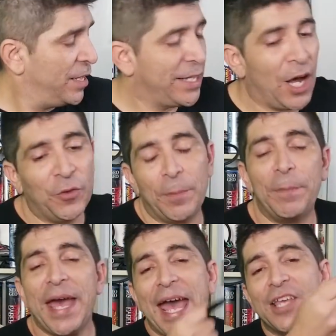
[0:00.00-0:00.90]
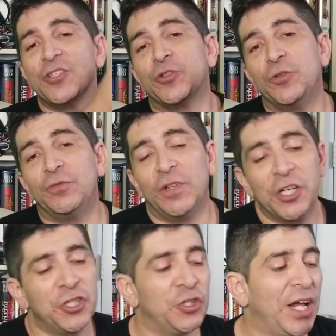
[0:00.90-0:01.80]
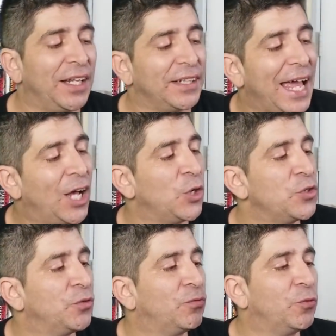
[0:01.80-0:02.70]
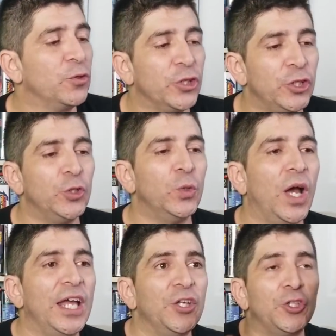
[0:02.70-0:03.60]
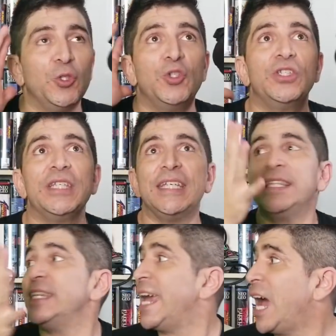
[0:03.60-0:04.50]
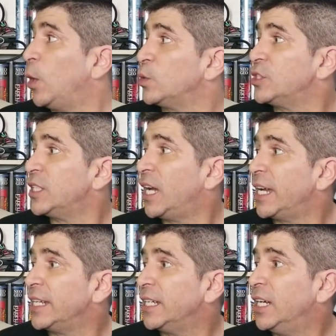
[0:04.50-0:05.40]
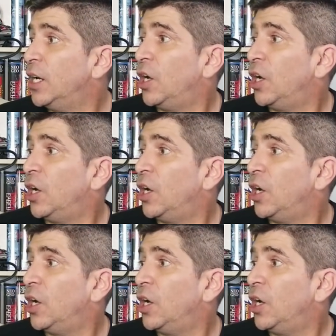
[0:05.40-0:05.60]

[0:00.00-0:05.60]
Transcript: Now the pass-through function allows for you to see the outside